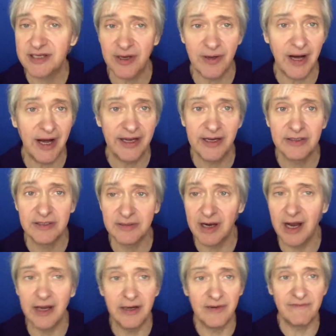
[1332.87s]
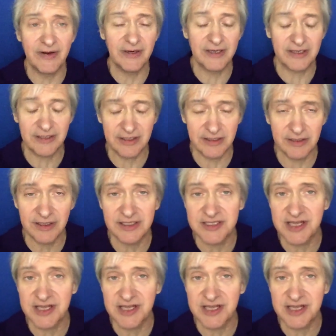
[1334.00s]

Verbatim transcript: You know, I hear I hear it very clearly.